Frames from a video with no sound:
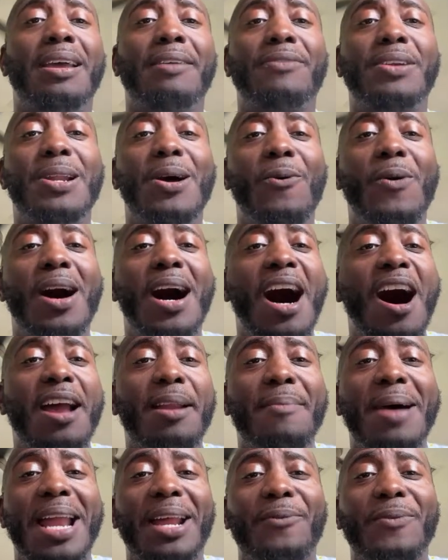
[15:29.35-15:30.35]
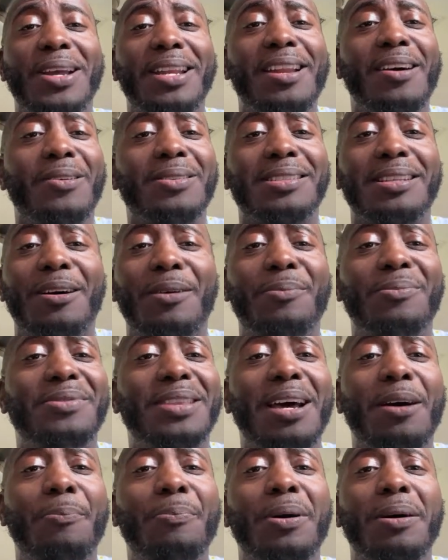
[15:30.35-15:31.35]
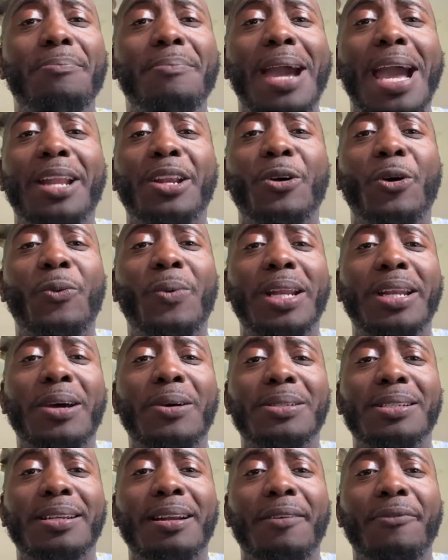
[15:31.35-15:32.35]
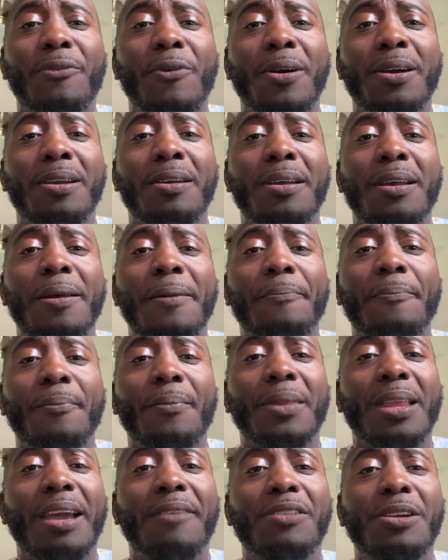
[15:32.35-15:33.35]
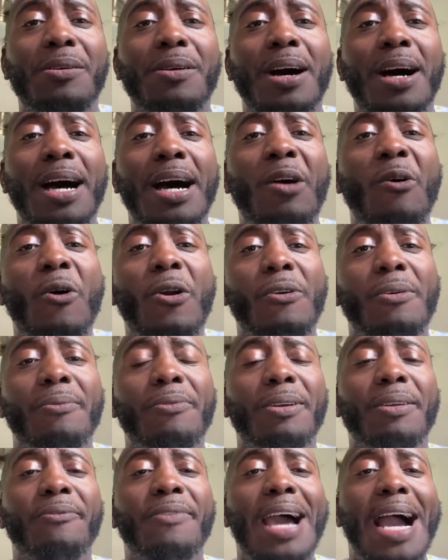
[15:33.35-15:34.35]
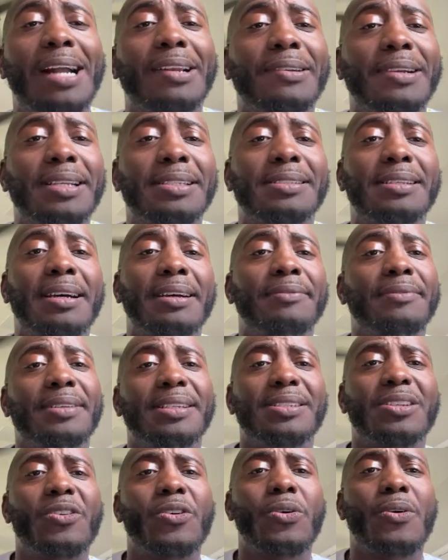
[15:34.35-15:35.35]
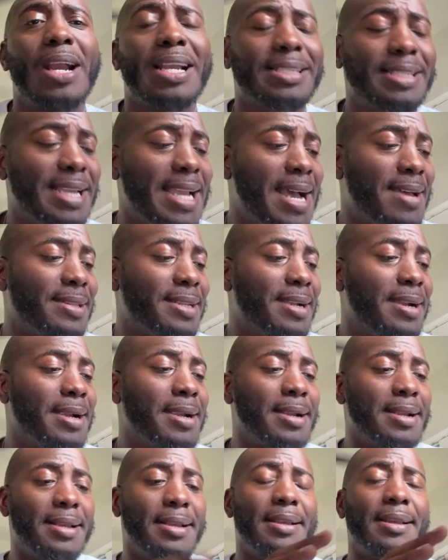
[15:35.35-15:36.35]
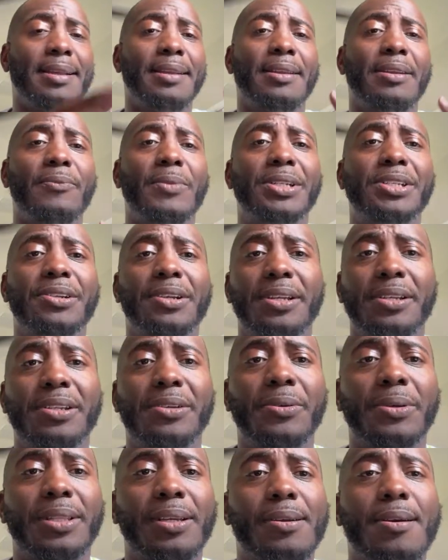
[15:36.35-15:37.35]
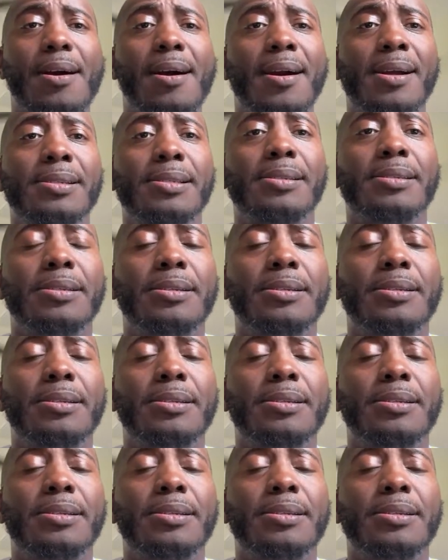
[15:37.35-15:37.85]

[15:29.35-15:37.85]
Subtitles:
If you don't want automatic windows, they'll put manual windows in there for you. If you order them from the factory and stuff, it's crazy out there what you can do with the cars.